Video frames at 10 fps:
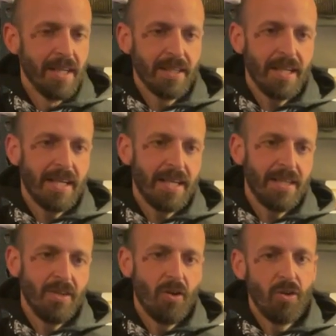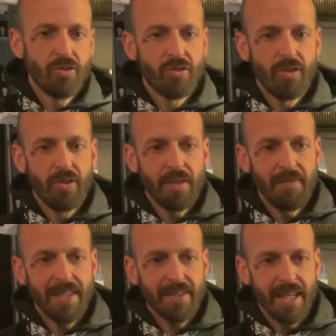and also
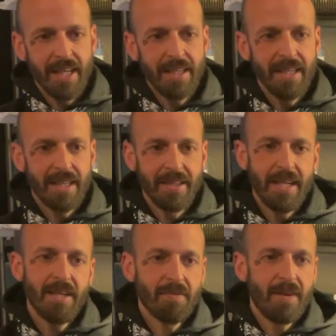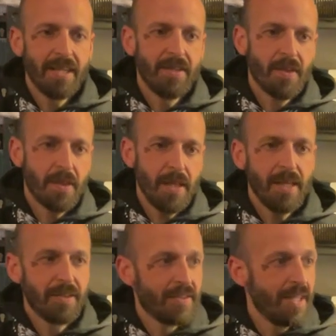investigating, and then I find
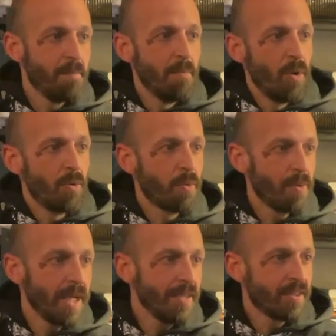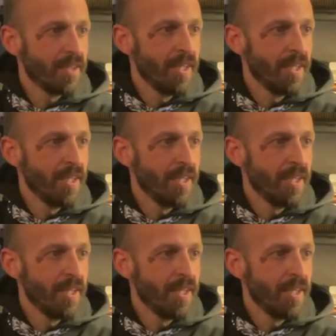things in both ways